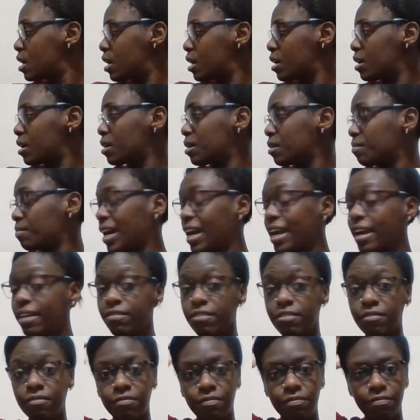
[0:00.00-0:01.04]
I
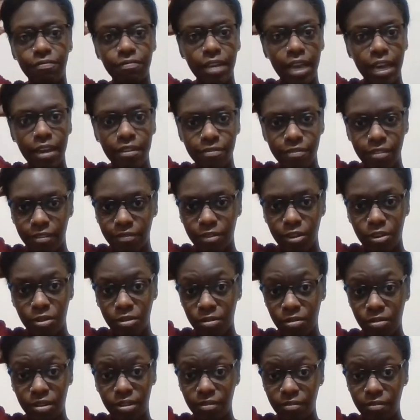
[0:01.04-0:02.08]
haven't
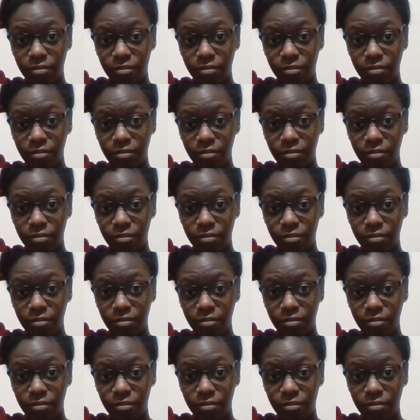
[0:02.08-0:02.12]
FFO'd,